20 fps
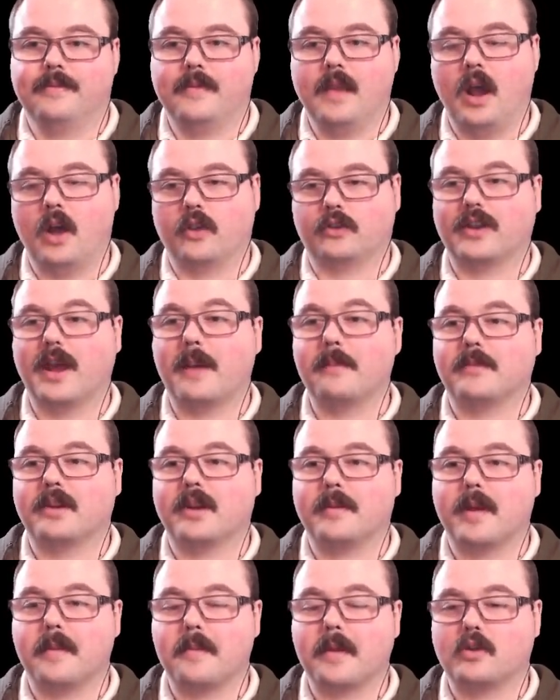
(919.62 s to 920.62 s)
I was tempted
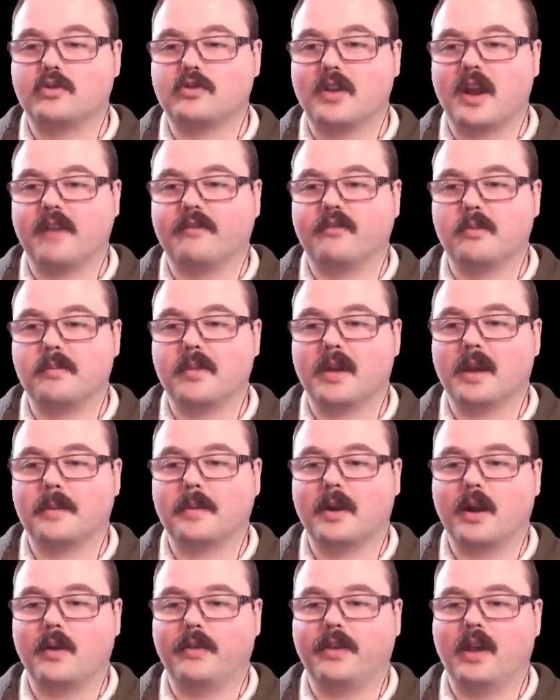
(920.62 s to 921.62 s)
to make my training room bigger,
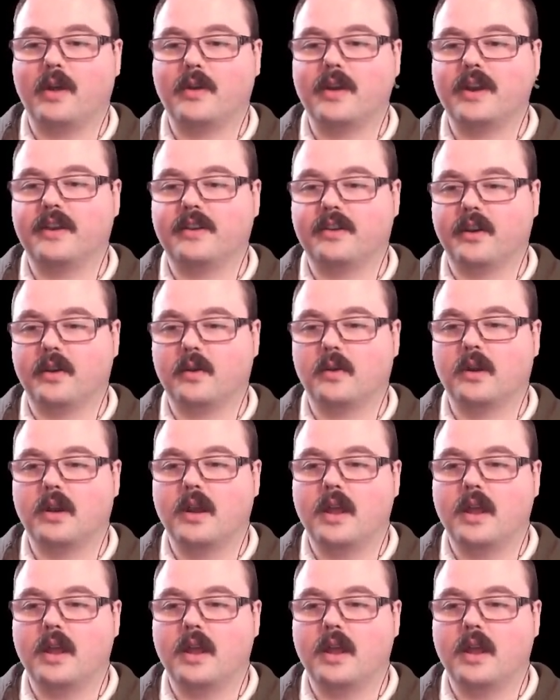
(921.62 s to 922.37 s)
but I don't think I'll need to.